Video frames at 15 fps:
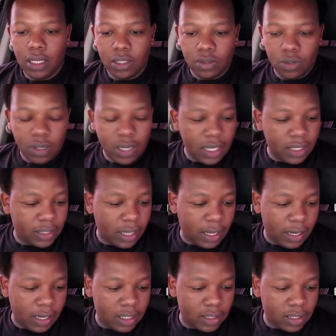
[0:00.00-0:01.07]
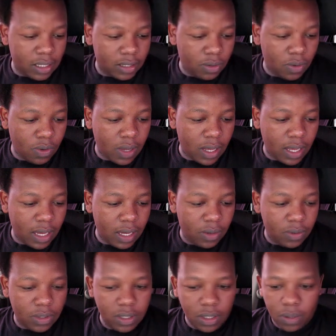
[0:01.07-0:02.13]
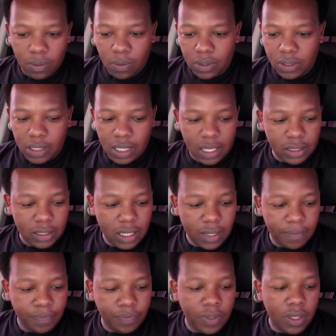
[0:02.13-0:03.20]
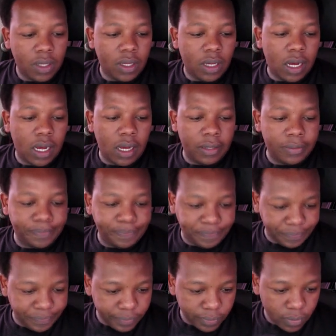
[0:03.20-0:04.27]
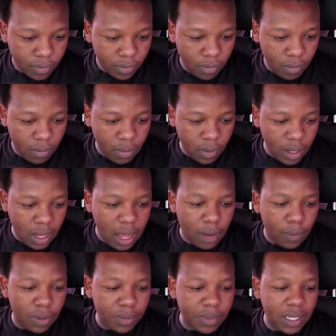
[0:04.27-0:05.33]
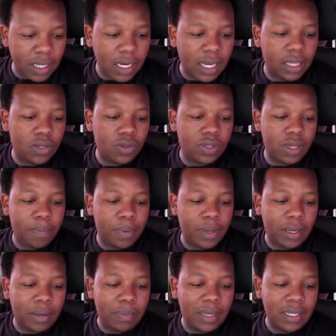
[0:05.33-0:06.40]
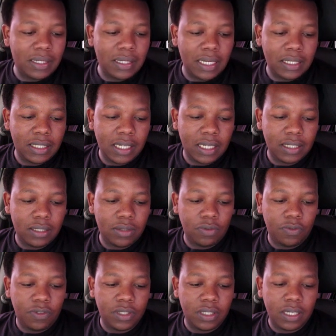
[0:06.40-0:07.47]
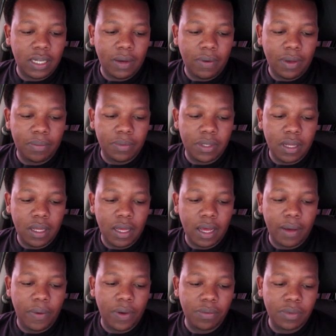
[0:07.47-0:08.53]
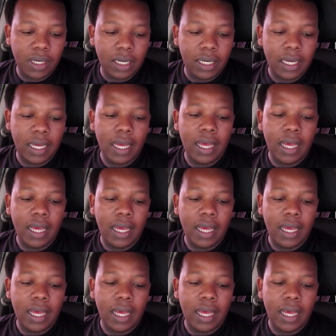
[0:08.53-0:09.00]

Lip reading: So guys, let's just go ahead to see what's the answer. A website like user pick pays testers to visit a website,